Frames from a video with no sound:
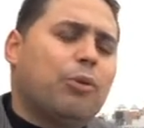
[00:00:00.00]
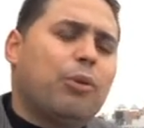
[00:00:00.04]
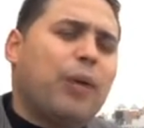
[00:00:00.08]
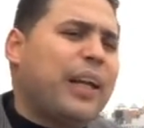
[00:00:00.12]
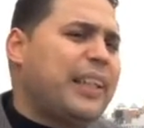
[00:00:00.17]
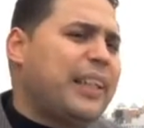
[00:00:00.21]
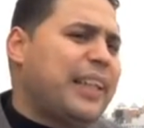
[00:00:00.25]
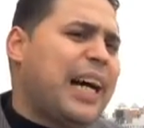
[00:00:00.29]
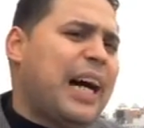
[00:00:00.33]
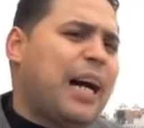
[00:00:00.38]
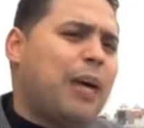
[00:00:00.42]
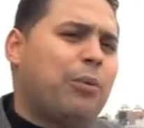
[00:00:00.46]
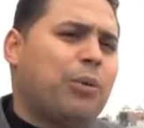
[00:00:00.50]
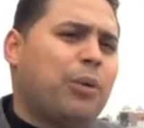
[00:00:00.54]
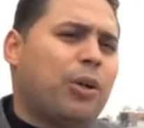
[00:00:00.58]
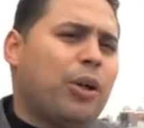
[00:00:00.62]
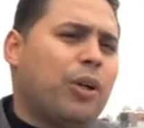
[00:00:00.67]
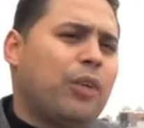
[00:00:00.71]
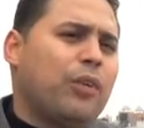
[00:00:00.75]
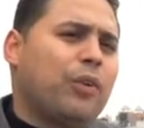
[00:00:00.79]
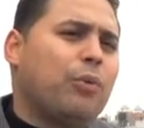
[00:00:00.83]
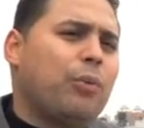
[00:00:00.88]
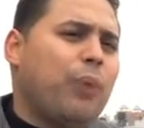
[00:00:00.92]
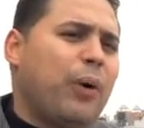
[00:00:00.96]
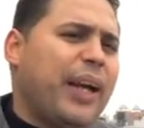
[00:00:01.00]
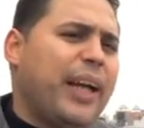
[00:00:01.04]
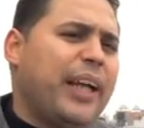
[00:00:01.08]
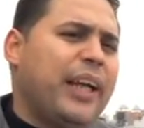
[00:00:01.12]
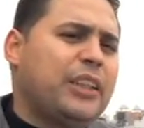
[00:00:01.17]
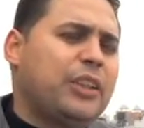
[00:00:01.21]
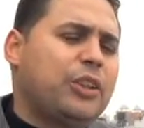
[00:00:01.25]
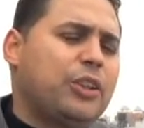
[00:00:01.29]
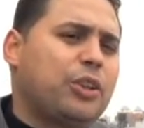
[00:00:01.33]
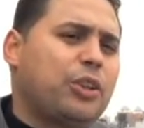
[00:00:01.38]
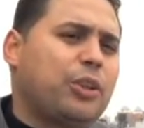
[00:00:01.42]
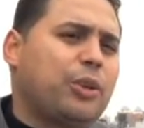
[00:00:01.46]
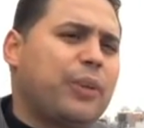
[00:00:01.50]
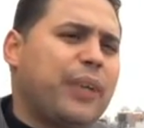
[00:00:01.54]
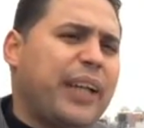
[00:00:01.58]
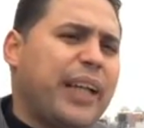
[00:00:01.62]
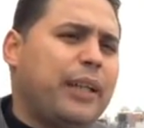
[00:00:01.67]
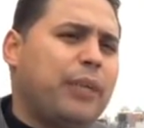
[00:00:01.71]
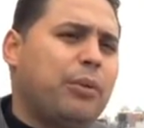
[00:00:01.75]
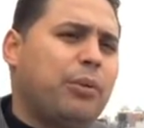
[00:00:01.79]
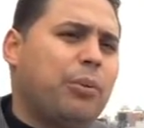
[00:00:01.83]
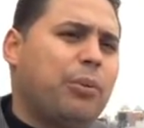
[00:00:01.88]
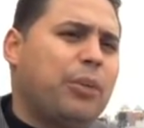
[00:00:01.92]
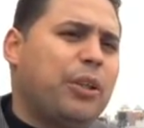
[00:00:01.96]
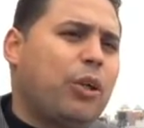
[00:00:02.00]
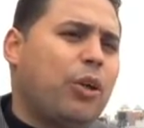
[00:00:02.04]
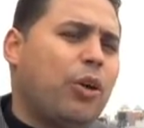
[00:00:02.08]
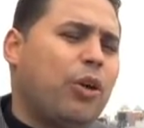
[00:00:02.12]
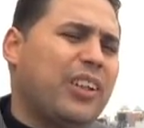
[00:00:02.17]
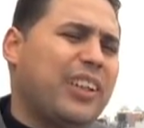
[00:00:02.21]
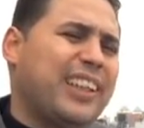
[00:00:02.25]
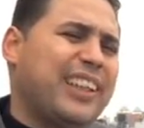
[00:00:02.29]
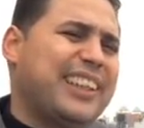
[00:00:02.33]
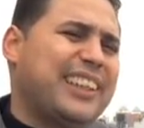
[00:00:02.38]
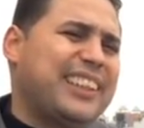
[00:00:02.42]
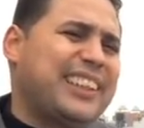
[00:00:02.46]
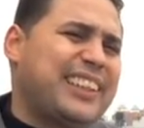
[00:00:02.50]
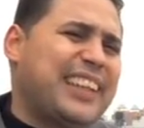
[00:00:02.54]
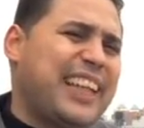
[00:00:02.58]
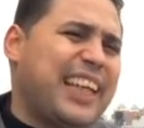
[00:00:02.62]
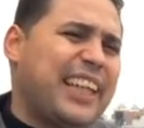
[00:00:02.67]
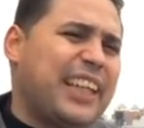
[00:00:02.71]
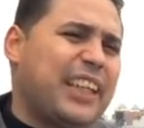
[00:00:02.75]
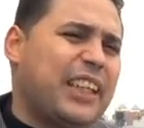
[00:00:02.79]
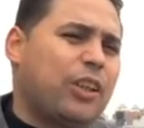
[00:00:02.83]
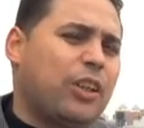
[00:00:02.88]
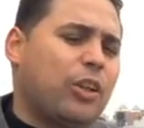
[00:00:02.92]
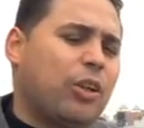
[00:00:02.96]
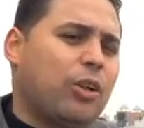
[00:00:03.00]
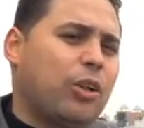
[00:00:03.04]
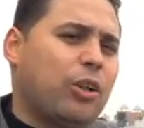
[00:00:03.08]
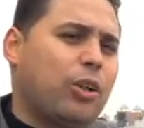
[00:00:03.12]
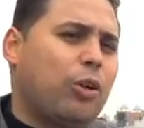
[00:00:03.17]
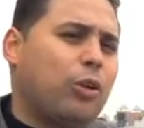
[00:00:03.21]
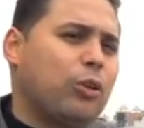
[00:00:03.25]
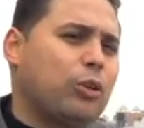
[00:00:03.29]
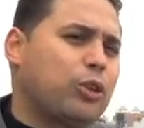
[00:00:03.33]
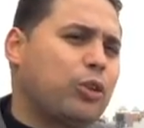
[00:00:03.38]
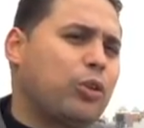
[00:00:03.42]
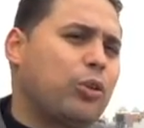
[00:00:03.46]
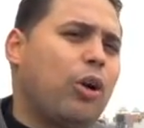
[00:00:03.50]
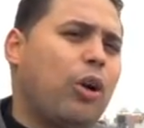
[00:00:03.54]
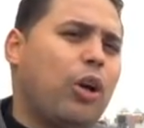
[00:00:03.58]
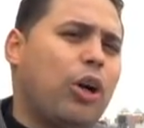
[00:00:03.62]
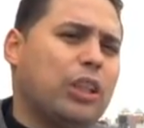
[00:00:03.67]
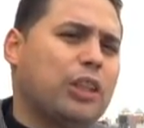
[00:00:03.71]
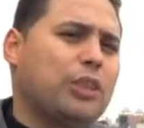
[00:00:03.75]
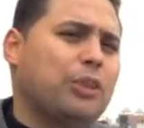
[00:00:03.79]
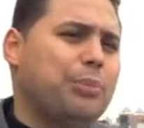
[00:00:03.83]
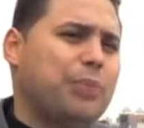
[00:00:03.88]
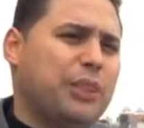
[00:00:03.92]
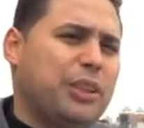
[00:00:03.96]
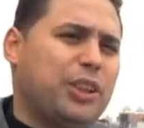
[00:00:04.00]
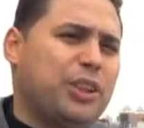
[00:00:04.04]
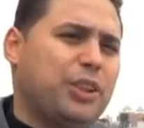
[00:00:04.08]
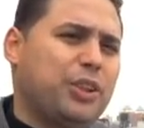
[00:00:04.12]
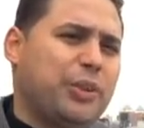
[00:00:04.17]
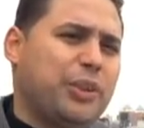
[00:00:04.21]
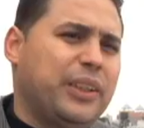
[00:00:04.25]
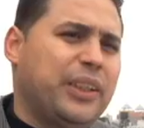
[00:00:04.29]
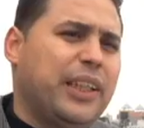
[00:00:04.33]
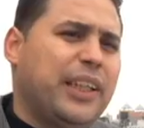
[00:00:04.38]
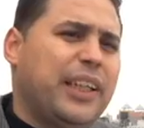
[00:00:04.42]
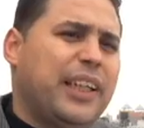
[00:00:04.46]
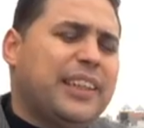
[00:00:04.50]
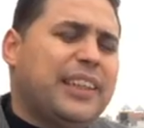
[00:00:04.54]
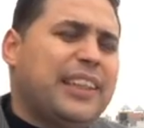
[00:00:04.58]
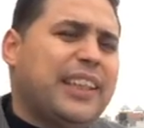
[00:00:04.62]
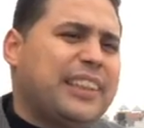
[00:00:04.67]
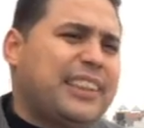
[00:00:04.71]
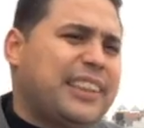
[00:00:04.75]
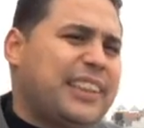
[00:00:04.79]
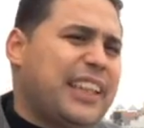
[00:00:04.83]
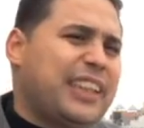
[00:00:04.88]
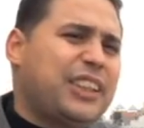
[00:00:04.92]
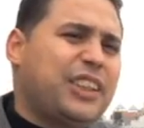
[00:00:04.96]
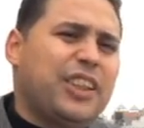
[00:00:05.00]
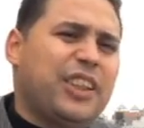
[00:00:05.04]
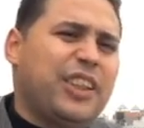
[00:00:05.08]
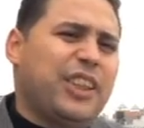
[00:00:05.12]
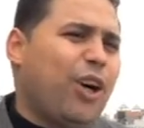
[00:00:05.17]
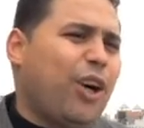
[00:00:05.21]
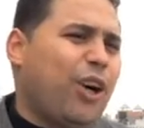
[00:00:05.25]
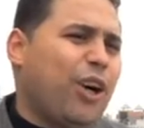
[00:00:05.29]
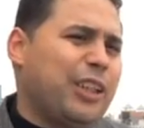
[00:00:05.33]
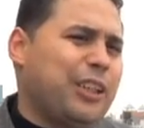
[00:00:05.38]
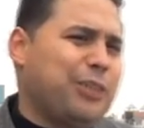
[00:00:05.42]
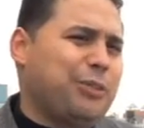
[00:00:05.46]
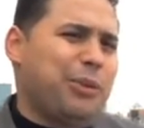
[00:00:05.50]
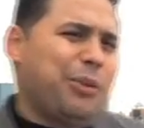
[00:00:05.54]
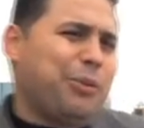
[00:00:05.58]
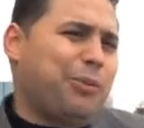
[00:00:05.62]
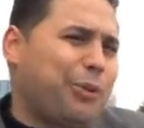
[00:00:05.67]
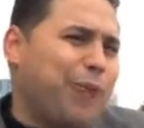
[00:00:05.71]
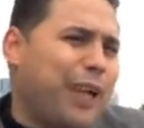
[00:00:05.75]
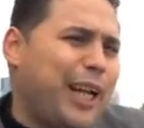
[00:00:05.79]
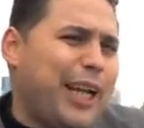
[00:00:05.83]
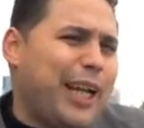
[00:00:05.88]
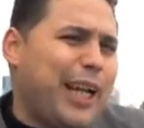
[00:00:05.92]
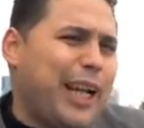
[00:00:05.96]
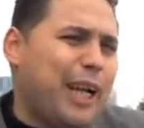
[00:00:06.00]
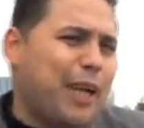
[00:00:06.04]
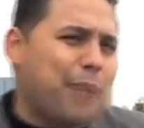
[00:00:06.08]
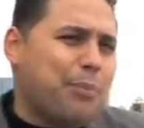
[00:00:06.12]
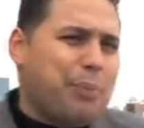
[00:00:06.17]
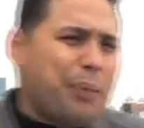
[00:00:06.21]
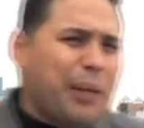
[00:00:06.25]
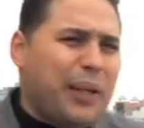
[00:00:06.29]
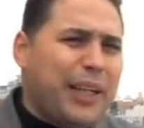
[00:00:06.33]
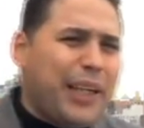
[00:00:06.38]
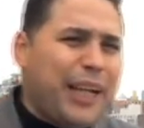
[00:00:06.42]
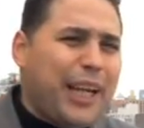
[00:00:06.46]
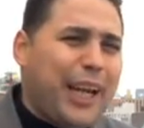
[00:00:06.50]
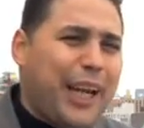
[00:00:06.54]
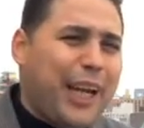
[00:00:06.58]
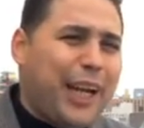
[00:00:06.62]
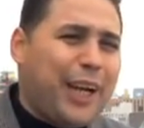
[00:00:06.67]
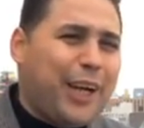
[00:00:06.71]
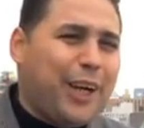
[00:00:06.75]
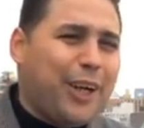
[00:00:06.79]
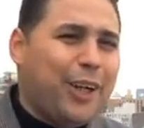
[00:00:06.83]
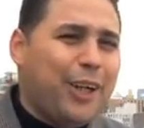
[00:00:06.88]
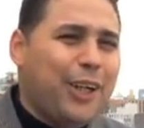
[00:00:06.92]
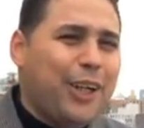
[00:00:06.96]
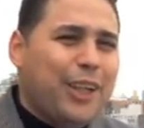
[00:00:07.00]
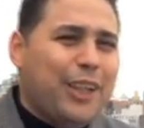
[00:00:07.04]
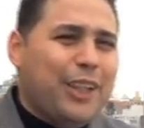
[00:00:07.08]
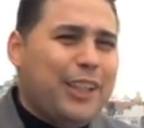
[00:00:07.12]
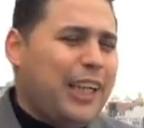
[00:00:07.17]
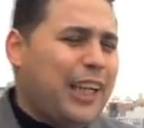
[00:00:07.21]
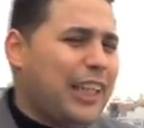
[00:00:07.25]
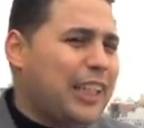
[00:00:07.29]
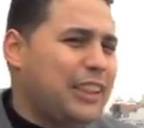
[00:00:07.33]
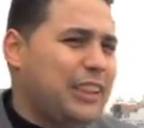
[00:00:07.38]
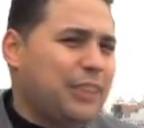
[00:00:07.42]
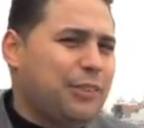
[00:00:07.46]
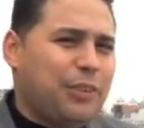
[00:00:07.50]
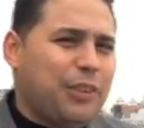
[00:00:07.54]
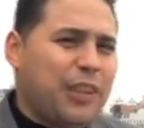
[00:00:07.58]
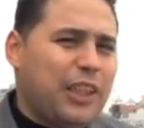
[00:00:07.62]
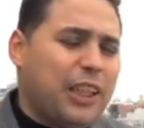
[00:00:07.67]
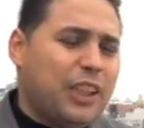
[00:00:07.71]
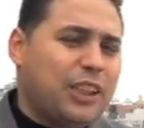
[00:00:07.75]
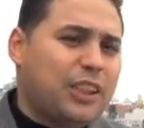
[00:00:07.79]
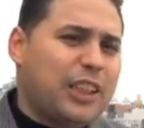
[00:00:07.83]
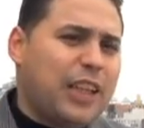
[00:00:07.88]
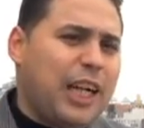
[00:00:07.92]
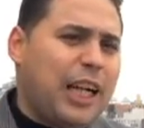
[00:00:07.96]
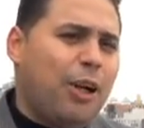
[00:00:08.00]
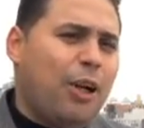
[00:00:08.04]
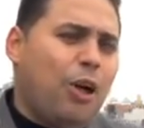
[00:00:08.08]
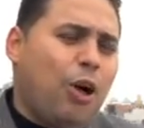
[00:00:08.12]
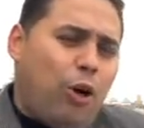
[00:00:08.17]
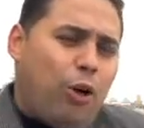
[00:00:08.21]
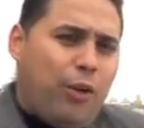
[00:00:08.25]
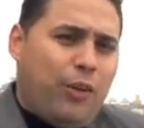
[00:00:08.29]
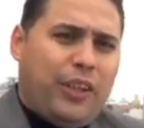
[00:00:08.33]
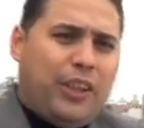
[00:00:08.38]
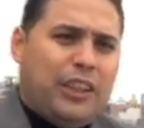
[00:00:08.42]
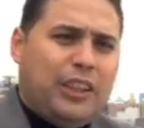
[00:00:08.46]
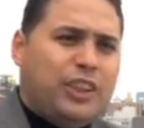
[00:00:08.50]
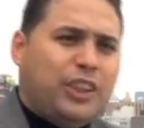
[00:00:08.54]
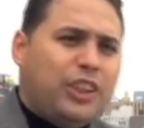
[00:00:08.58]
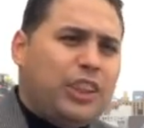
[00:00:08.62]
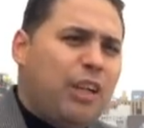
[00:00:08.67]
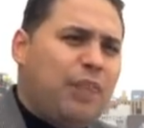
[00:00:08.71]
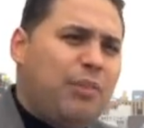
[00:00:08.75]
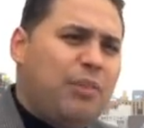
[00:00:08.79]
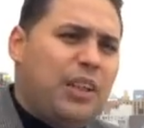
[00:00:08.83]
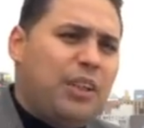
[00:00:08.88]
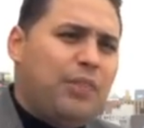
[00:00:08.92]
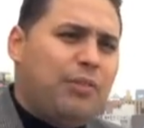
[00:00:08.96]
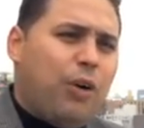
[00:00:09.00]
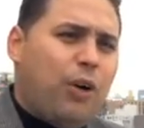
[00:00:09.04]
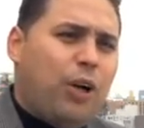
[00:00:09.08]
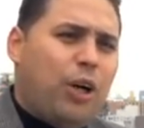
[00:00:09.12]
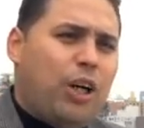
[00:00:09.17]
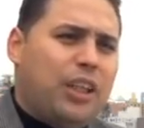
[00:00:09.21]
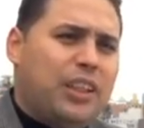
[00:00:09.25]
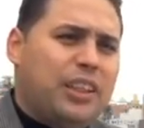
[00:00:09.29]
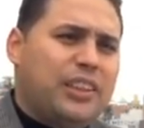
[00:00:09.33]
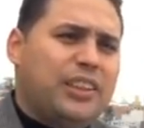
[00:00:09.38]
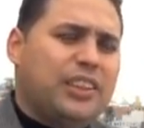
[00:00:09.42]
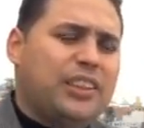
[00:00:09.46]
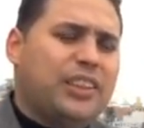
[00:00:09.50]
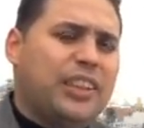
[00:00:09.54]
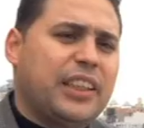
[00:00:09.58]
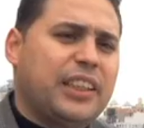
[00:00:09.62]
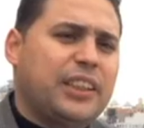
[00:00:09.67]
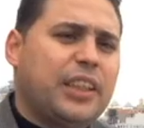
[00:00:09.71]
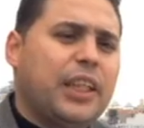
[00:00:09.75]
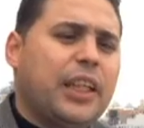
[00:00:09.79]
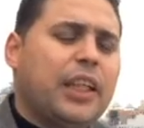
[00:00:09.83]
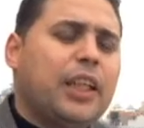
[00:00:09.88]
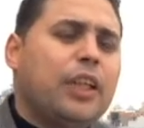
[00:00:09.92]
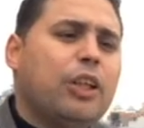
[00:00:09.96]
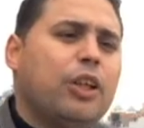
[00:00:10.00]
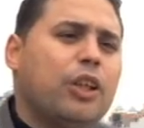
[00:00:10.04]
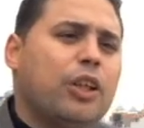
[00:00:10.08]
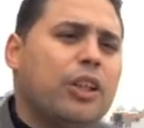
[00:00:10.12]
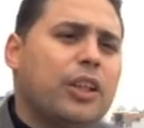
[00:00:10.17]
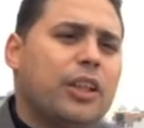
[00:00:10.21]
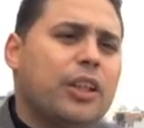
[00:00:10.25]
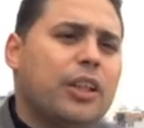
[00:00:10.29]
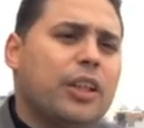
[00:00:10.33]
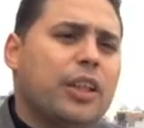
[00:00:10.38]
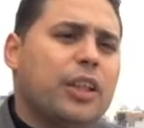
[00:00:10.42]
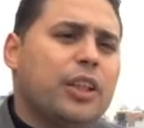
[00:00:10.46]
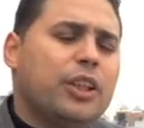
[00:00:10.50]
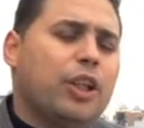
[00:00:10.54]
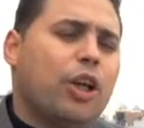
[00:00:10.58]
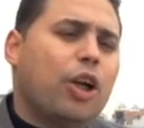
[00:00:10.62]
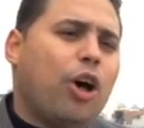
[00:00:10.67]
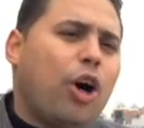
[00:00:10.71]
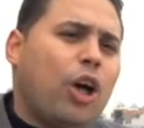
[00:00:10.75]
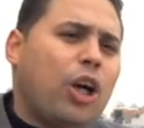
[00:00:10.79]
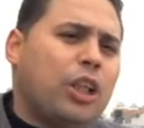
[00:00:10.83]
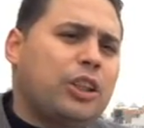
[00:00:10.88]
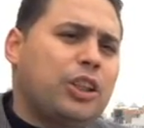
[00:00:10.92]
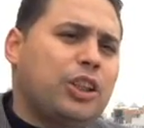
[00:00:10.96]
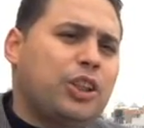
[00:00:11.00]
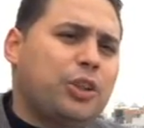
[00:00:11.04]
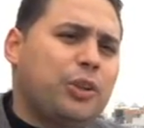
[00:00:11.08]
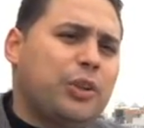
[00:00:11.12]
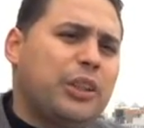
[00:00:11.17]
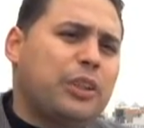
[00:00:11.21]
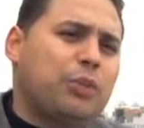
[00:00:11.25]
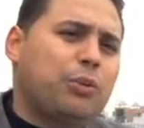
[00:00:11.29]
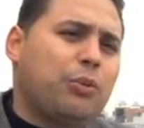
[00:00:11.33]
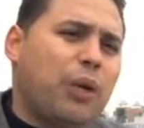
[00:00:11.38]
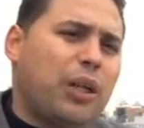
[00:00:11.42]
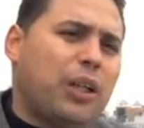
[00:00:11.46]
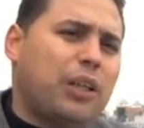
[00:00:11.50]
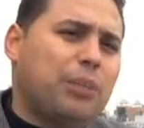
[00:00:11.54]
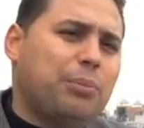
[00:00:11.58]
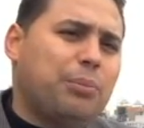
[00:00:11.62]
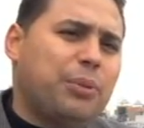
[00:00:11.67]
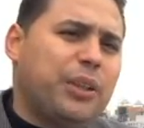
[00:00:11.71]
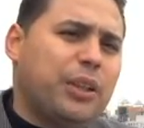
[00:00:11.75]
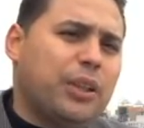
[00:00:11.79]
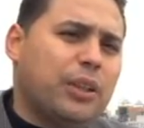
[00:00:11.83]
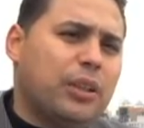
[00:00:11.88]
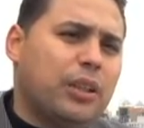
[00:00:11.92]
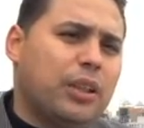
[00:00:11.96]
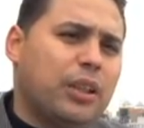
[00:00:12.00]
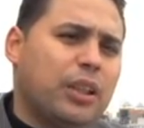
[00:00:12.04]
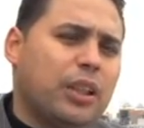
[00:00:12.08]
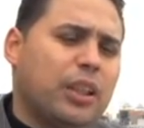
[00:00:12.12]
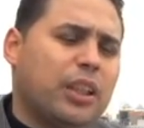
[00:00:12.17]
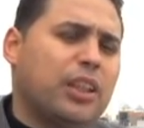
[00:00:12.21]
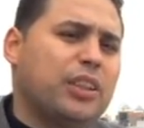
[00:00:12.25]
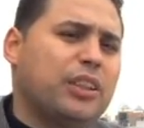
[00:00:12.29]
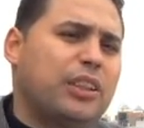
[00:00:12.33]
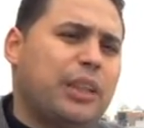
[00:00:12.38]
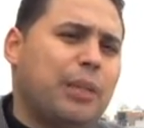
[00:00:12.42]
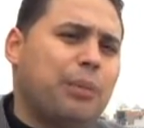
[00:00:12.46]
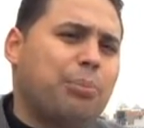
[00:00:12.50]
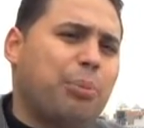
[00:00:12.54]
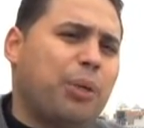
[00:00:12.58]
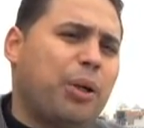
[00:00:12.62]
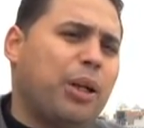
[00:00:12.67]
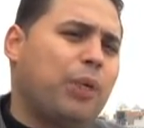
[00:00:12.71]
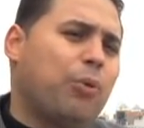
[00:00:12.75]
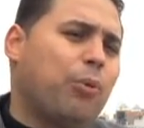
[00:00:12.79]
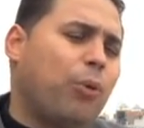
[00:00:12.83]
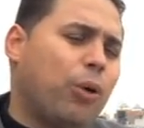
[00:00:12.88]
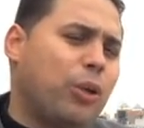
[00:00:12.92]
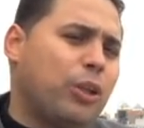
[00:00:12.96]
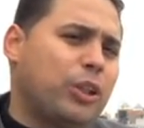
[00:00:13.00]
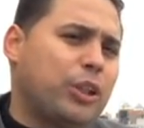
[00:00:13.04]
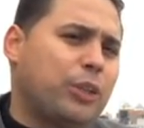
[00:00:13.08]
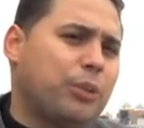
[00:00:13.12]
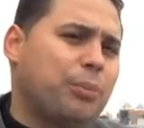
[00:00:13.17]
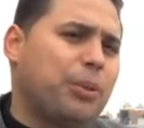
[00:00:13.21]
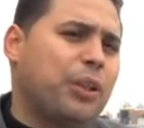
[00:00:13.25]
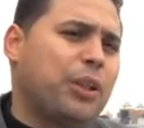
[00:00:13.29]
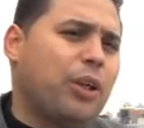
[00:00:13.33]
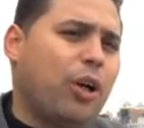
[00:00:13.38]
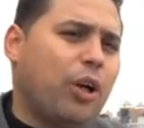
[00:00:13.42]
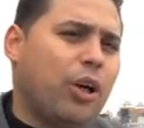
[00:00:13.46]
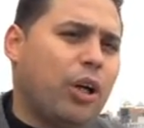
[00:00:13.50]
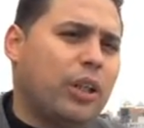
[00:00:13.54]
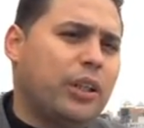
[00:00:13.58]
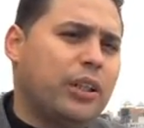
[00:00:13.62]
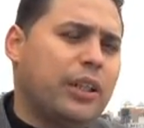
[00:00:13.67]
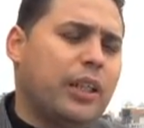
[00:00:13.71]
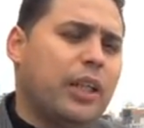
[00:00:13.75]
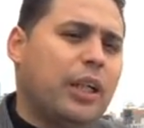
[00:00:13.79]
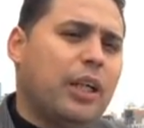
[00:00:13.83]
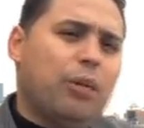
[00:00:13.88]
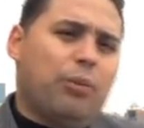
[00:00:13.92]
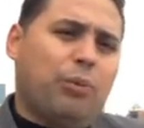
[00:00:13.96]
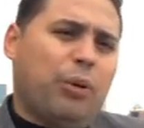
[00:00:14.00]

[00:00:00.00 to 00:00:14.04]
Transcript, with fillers: Right now, we're on the way to create what we call an aesthetic or cultural arts ministry that says to the artist with red hair, pink hair, that has different hairstyle, or the conservative artist that says, look, your artistry is welcome here contemporary worship and art.